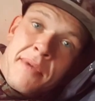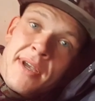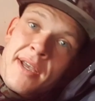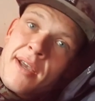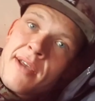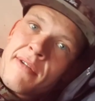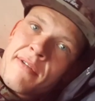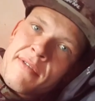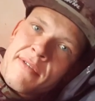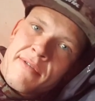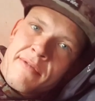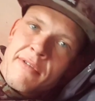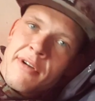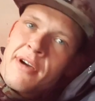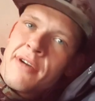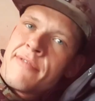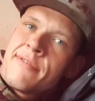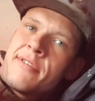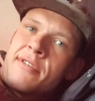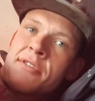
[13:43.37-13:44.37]
man
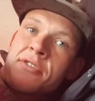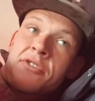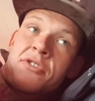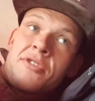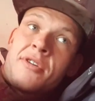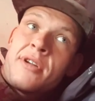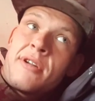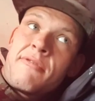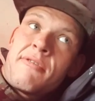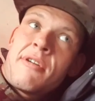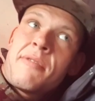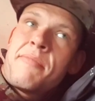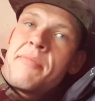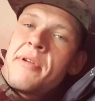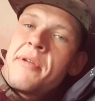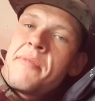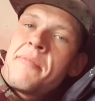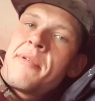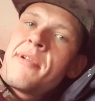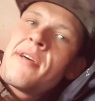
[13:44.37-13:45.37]
rather than trying to help
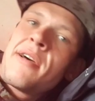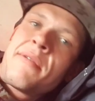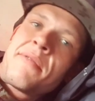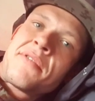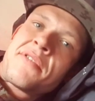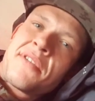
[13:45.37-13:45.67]
people out,